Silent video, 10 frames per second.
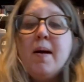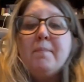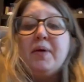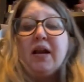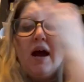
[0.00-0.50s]

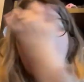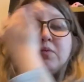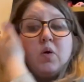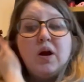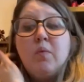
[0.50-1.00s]
but I'm
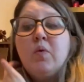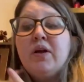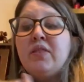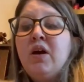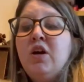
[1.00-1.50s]
going
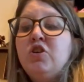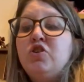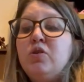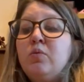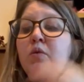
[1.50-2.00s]
with
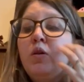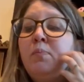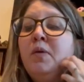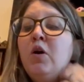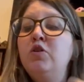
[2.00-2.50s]
She
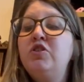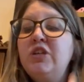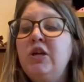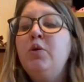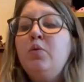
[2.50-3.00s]

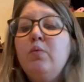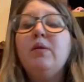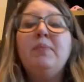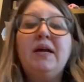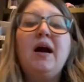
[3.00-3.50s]
Who Will
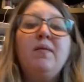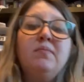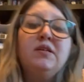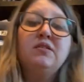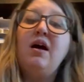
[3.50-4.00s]
Become
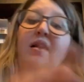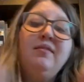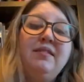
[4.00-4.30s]
the Sun.